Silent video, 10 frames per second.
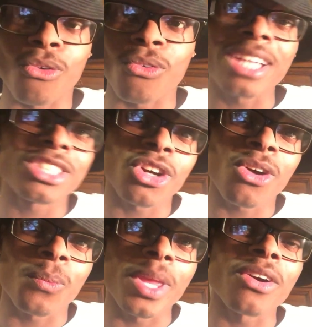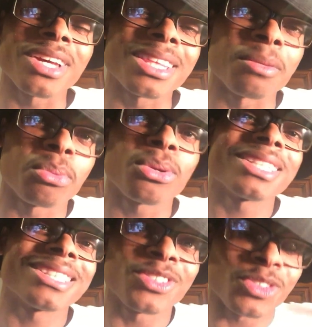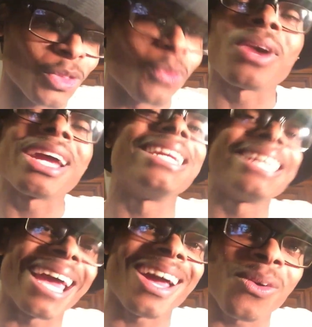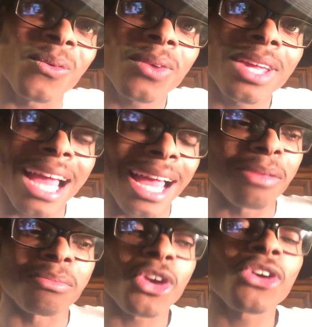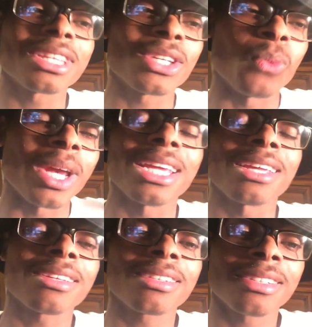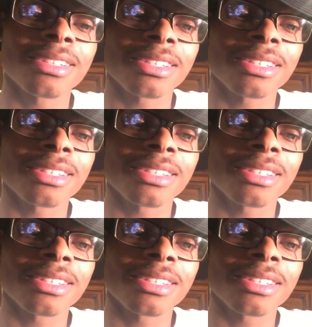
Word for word: All right, y'all, we are in the present, the right now. I am currently waiting